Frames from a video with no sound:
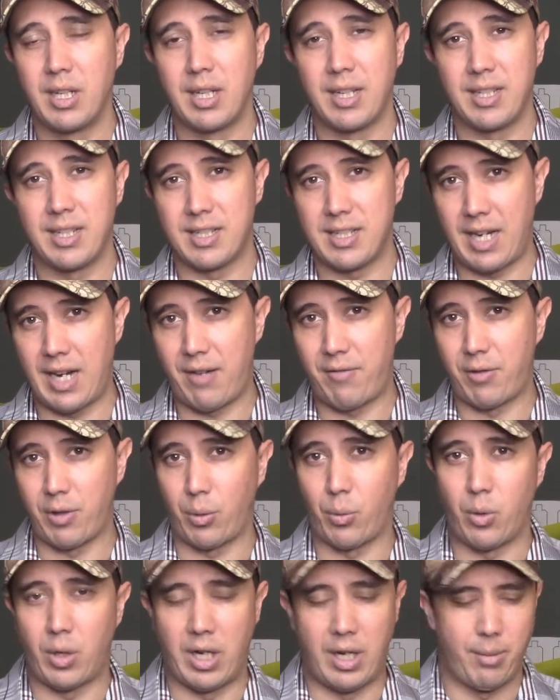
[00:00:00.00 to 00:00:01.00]
It does have
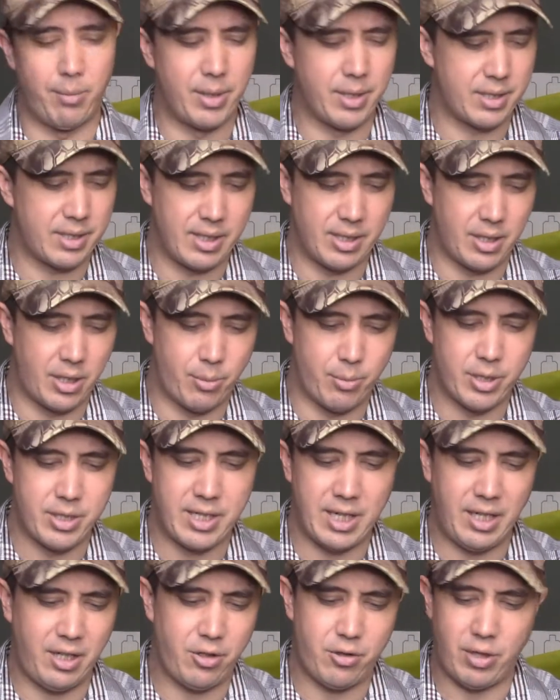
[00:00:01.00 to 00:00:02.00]
requirements. Almost
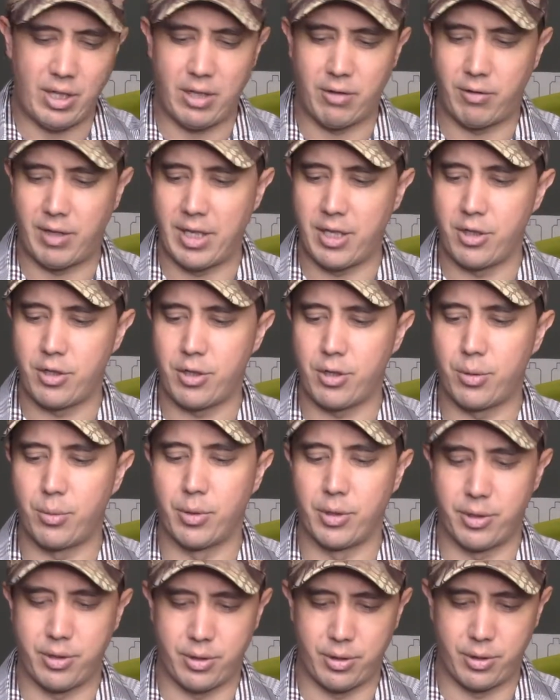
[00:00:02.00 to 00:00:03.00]
any trail running shoe
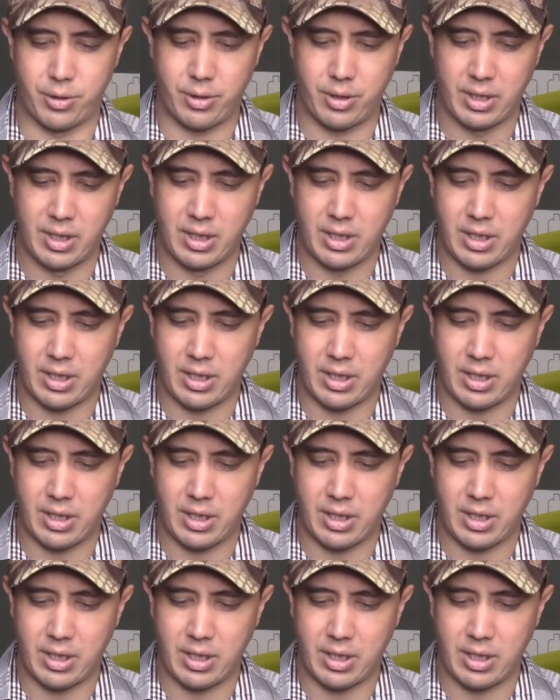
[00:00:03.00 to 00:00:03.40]
will do.